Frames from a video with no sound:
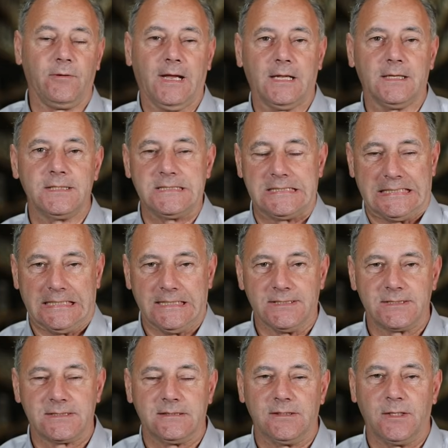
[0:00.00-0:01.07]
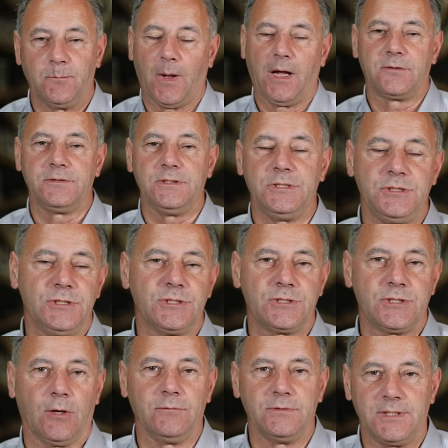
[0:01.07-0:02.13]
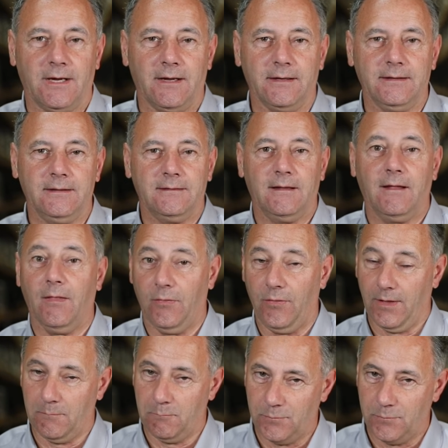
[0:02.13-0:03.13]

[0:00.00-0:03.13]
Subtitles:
reality is the batteries just don't die, they're